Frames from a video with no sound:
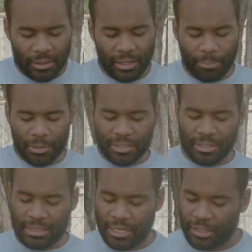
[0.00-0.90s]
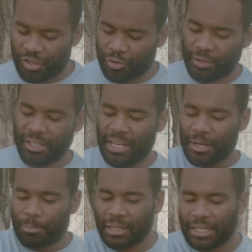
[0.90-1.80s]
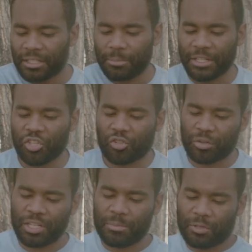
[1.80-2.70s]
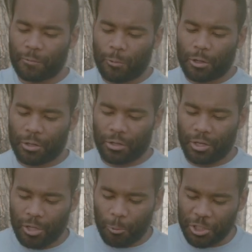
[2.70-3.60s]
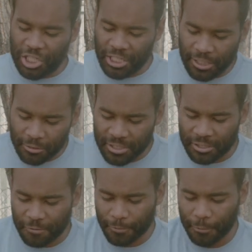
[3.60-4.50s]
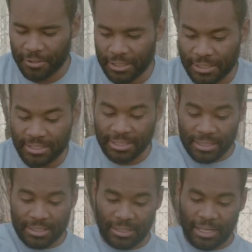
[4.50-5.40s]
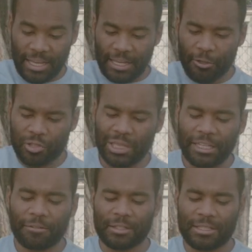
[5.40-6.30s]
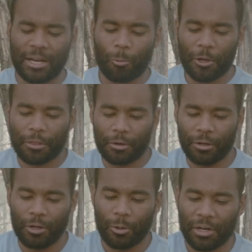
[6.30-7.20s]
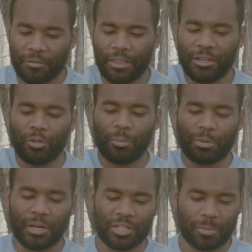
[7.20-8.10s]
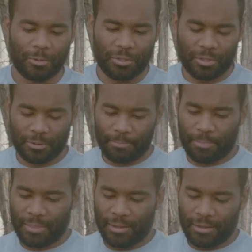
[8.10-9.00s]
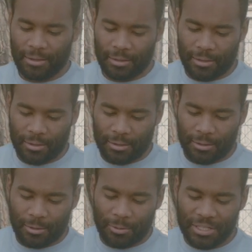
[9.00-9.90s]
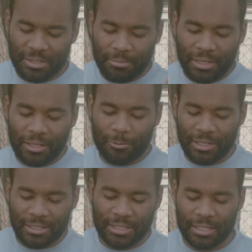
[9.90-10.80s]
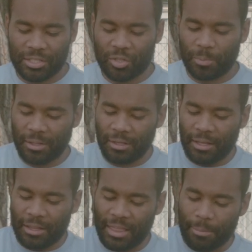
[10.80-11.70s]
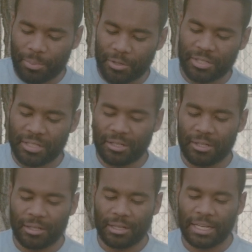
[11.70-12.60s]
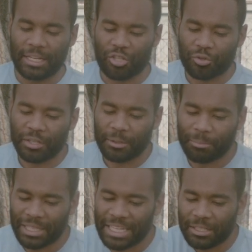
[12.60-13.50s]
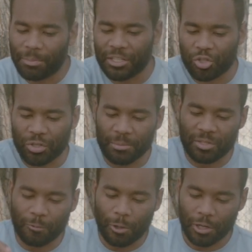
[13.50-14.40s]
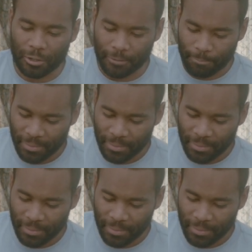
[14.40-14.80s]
That person is like a tree planted by streams of water, which yields its fruit in its season, and whose leaf does not wither. Whatever they do prospers. What does it mean when it says to be that person like a tree planted by streams of water?